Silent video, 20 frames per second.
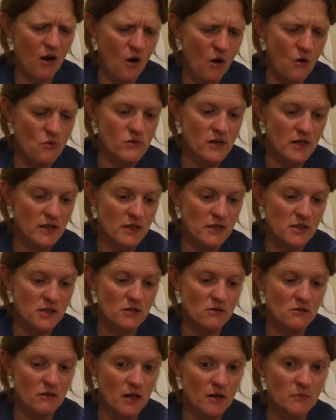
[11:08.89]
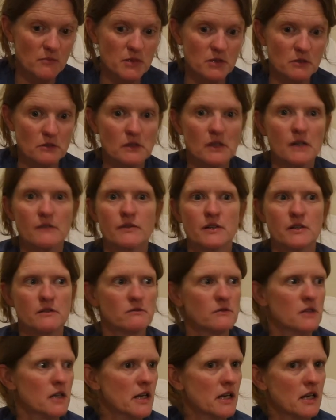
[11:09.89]
holding the script or having it
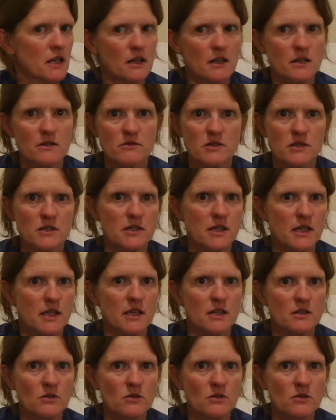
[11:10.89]
really close and thinking,